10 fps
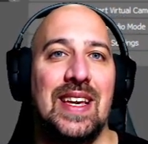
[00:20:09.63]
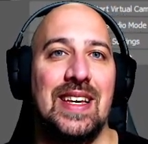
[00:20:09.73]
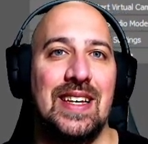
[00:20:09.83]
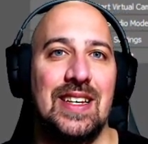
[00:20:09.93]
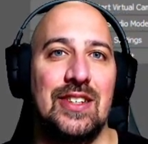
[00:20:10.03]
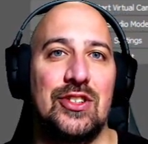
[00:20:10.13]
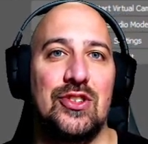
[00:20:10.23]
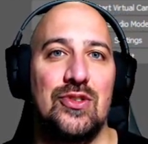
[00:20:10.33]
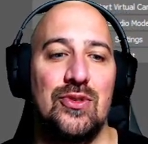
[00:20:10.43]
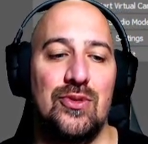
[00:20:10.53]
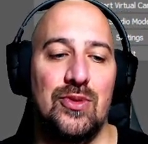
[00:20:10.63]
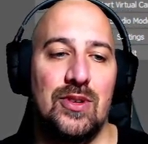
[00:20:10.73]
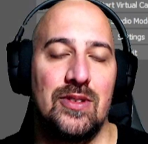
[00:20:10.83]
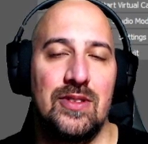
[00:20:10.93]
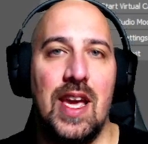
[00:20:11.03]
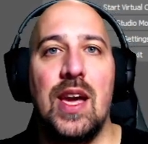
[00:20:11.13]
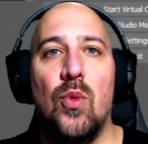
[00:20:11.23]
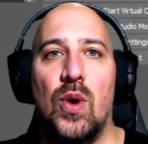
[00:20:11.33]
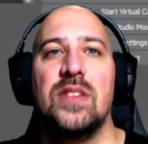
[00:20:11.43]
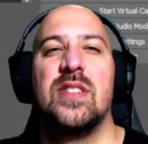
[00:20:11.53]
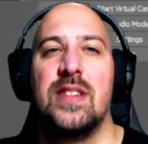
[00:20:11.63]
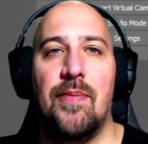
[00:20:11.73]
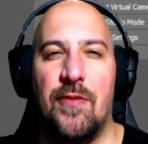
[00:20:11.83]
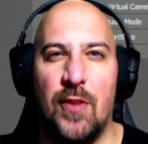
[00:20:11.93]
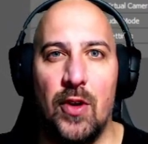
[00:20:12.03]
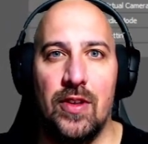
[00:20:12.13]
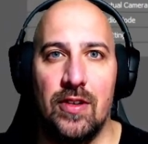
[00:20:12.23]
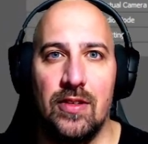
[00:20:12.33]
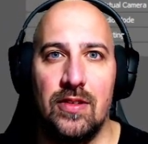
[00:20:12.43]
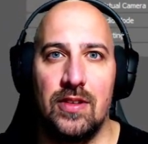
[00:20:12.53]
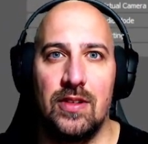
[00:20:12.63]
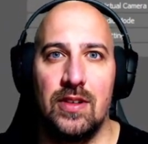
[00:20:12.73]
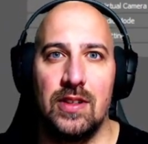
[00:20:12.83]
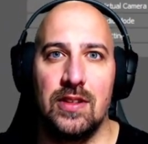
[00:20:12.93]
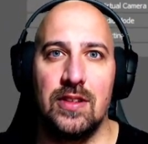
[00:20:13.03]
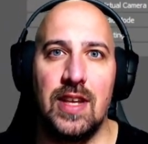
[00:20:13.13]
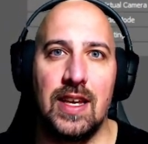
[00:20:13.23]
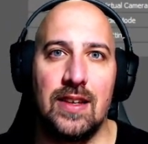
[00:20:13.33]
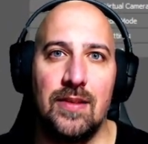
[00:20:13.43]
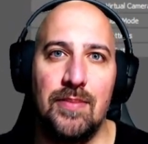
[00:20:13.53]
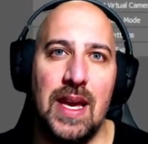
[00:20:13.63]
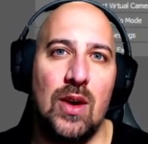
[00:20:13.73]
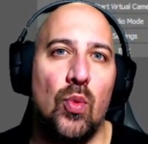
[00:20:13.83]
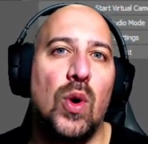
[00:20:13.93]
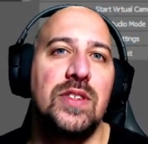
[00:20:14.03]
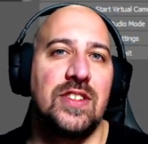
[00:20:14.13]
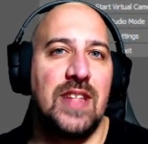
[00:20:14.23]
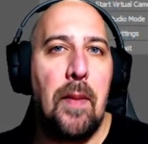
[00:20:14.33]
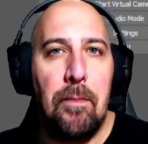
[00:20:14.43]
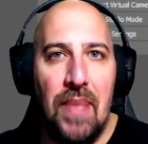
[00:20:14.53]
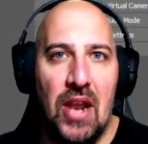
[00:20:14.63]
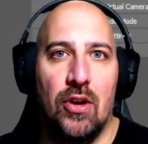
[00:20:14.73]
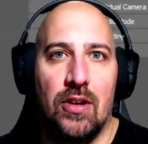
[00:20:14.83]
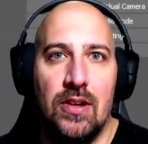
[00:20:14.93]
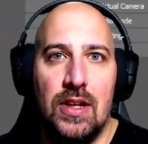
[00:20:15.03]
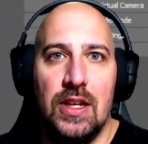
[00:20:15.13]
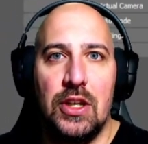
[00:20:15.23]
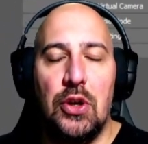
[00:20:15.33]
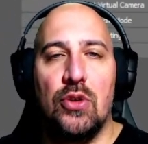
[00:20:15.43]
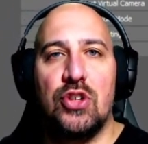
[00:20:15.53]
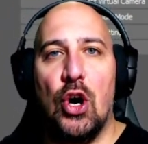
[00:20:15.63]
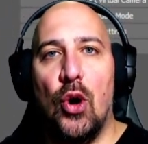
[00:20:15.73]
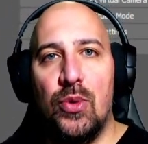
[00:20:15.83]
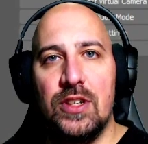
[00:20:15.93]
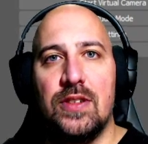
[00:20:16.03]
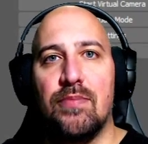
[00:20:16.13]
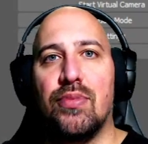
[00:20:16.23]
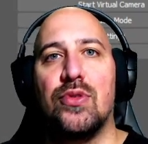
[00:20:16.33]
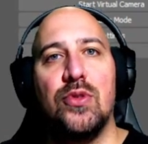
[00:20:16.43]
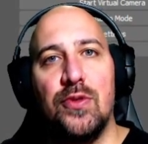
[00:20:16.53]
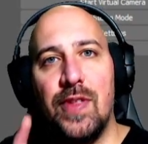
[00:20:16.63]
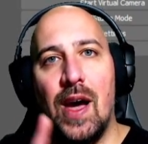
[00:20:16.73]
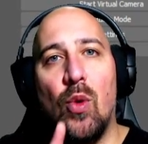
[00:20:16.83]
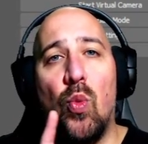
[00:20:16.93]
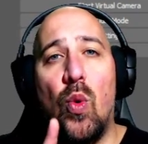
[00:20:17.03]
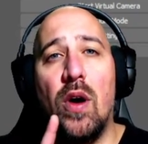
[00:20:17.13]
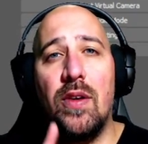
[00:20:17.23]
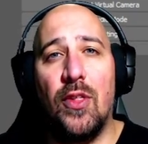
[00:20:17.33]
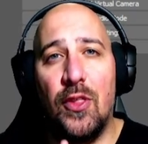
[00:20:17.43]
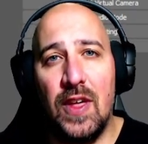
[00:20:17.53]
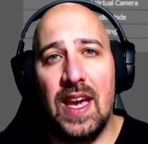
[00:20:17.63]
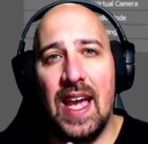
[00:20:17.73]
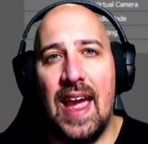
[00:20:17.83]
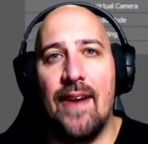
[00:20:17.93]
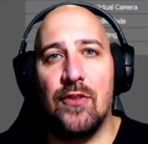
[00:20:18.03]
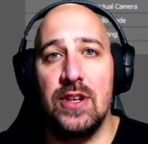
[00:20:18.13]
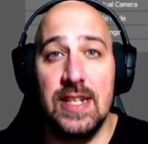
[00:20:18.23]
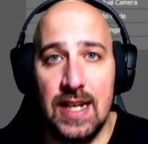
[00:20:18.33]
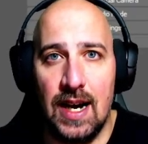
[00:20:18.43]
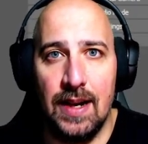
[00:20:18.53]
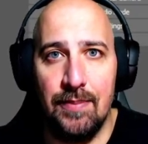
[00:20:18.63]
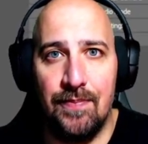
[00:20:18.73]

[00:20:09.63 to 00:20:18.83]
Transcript: is to take it one step further, to make it one step better, you know, to always improve that one thing every time.